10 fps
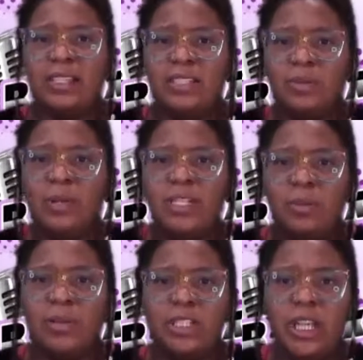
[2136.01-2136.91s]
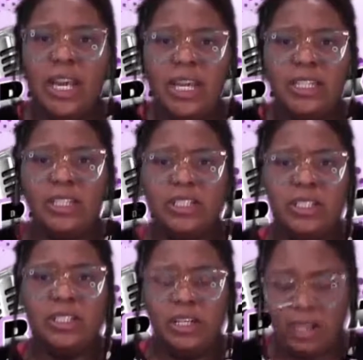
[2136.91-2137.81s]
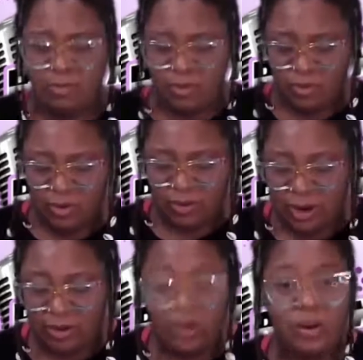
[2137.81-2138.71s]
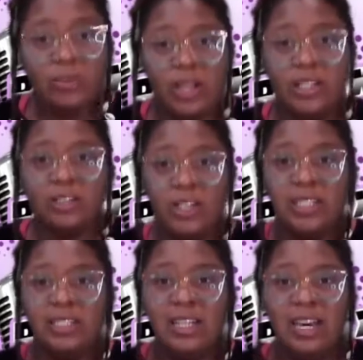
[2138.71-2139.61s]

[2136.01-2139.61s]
to switch up and change. Moving around, y'all. I'm trying to stretch this knee.